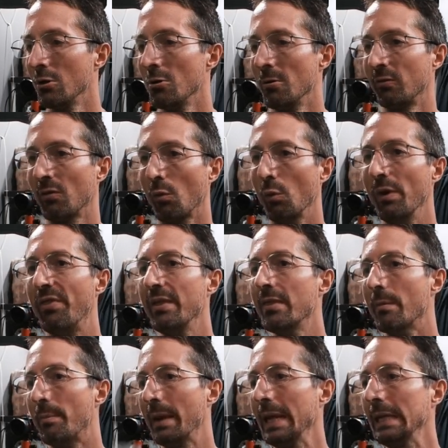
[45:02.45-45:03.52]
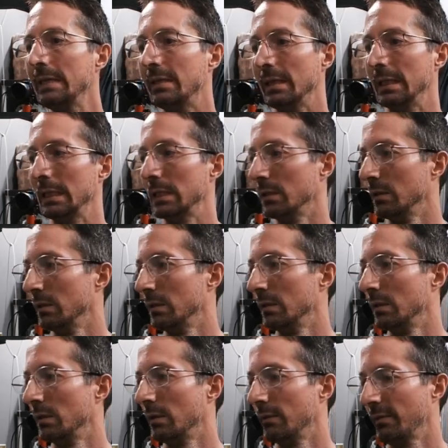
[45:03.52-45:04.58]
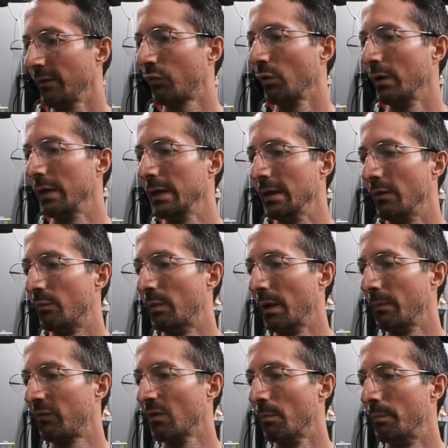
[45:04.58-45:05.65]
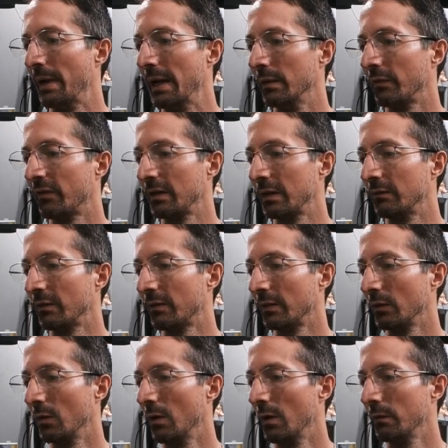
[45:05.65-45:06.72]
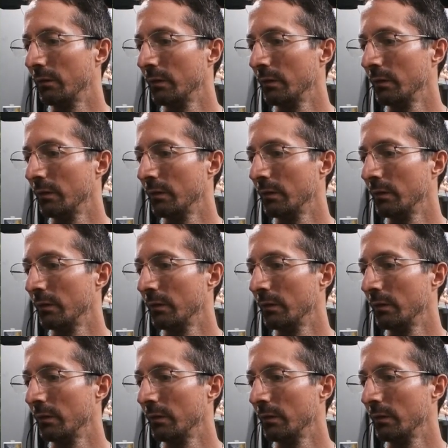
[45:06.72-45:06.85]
So within the painting, that's what it is, but I'm still balancing everything off.